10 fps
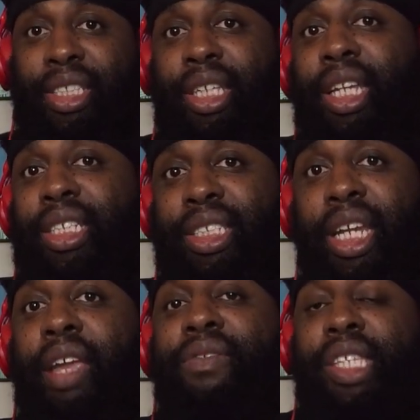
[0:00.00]
to the
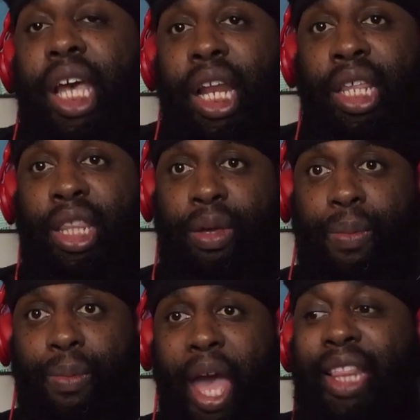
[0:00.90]
chief telling
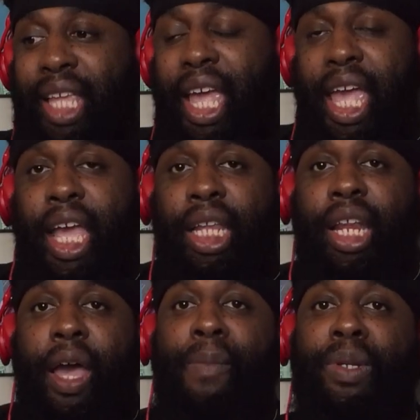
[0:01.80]
them at the end of
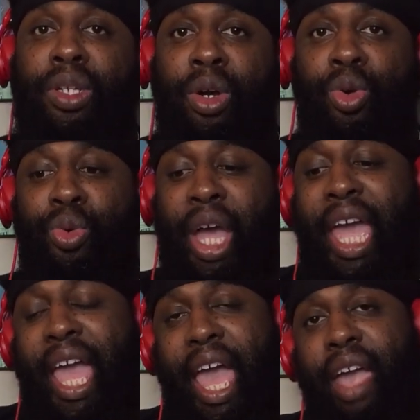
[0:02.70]
the episode,
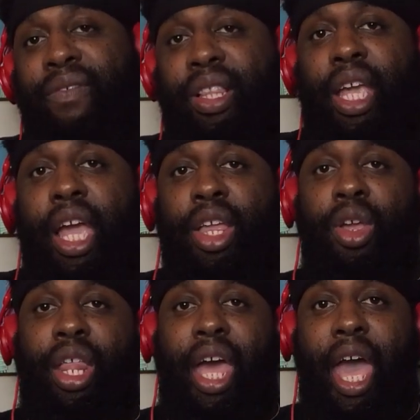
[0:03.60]

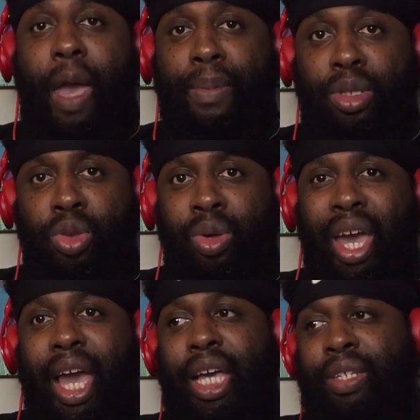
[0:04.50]
everything that happened to you
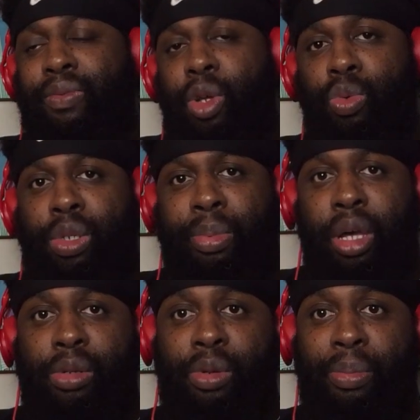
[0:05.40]
guys, it was
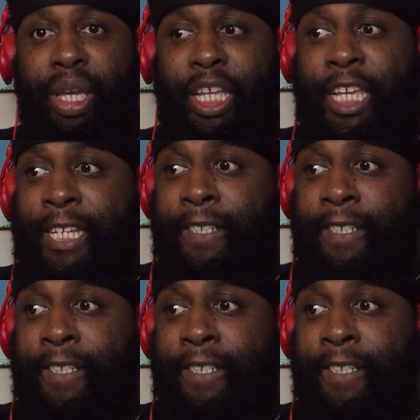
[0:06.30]
because of me.